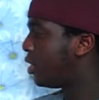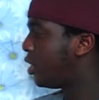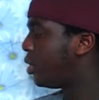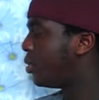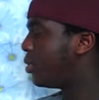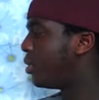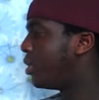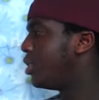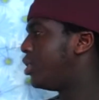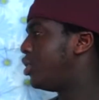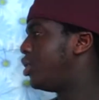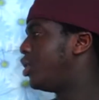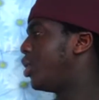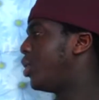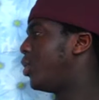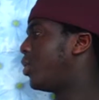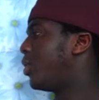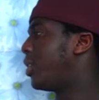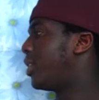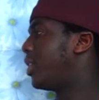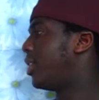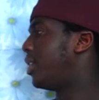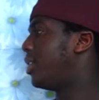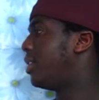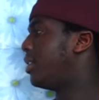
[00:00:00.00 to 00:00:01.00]
You are
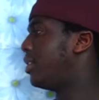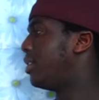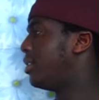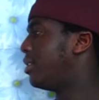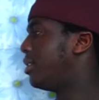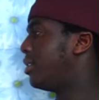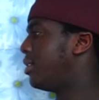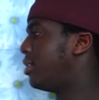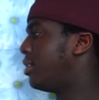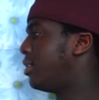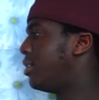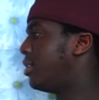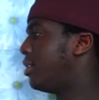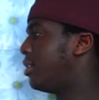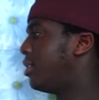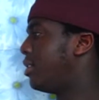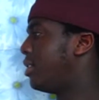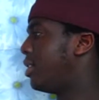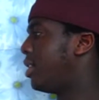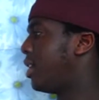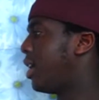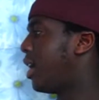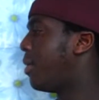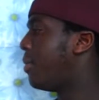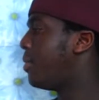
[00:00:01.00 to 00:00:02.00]
joking.
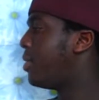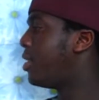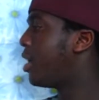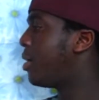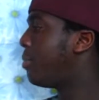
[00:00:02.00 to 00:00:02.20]
How many